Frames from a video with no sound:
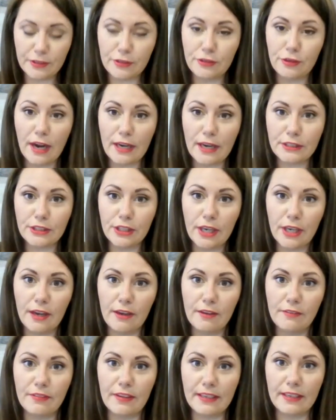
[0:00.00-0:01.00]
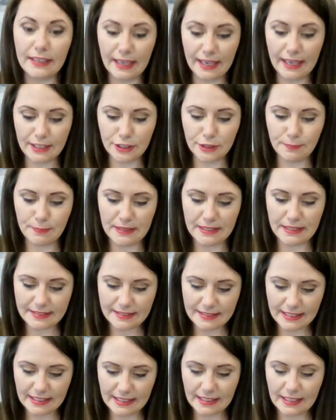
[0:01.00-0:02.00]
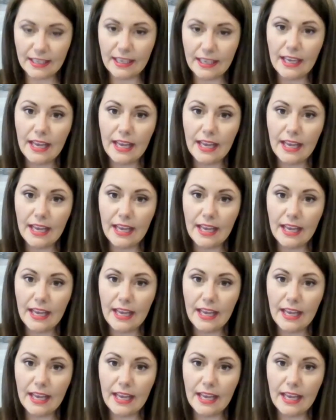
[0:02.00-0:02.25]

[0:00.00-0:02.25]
director of Engage BC,